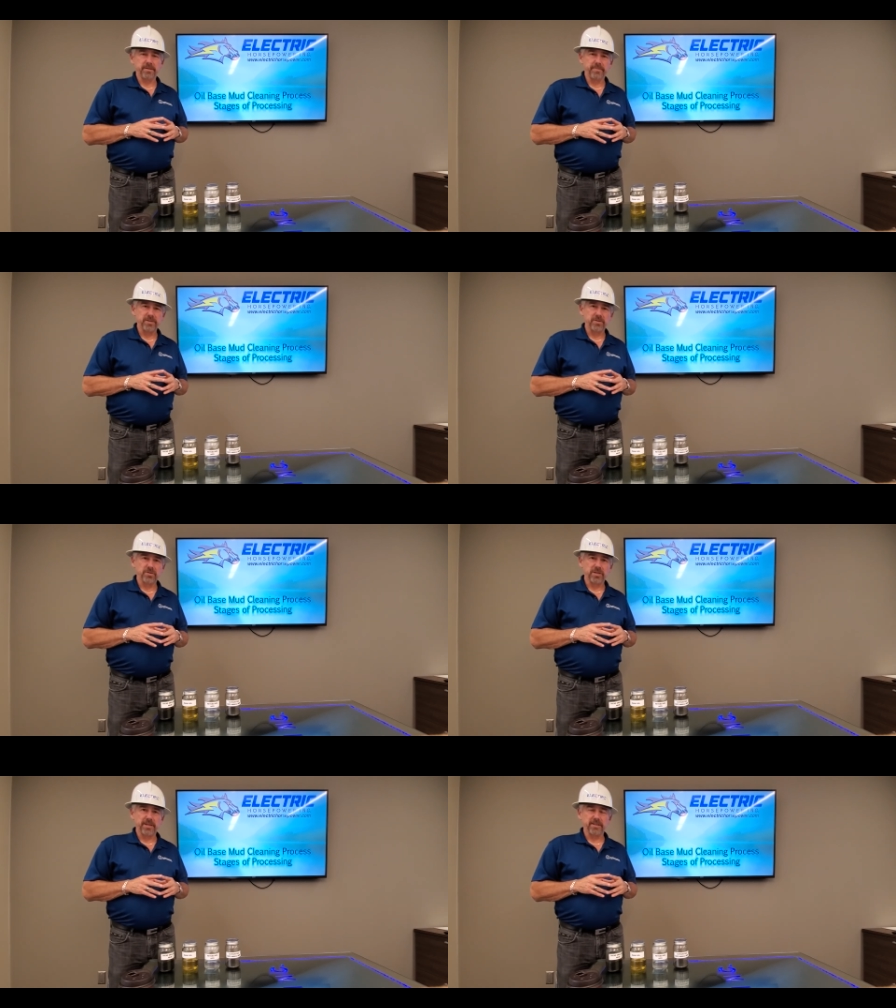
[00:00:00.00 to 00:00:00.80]
message
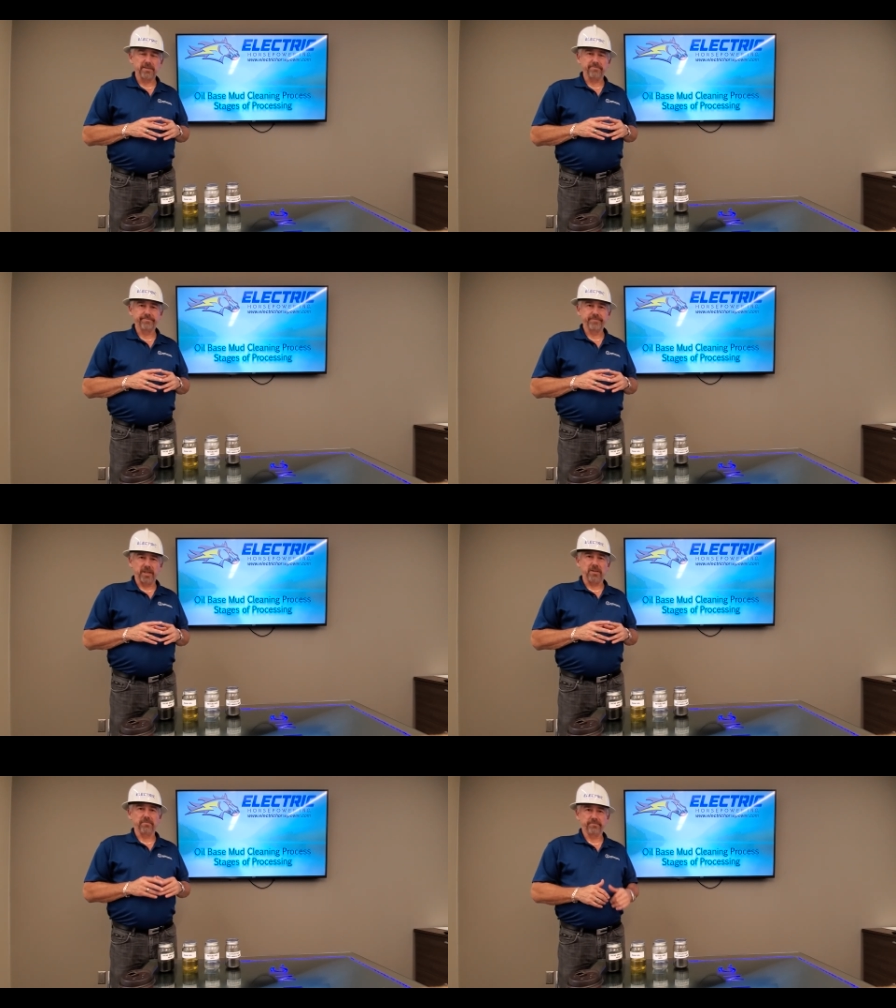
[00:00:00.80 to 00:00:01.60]
on LinkedIn. Thank
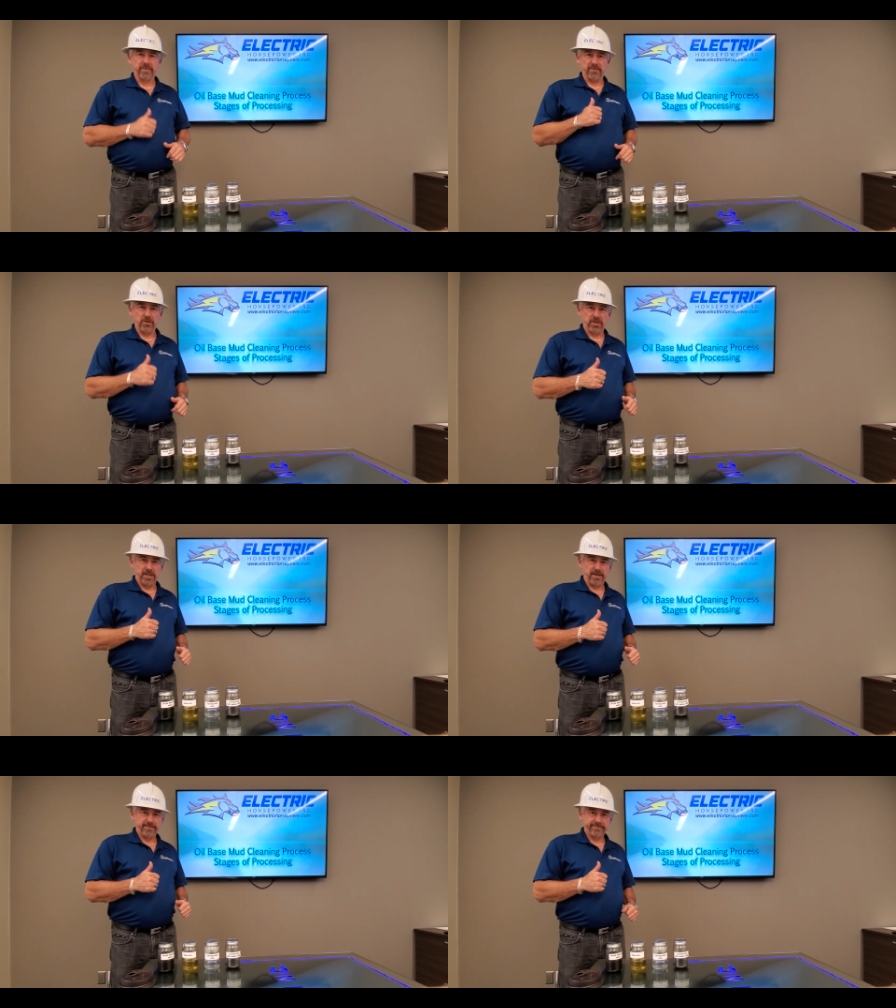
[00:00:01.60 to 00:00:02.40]
you. Have a good day.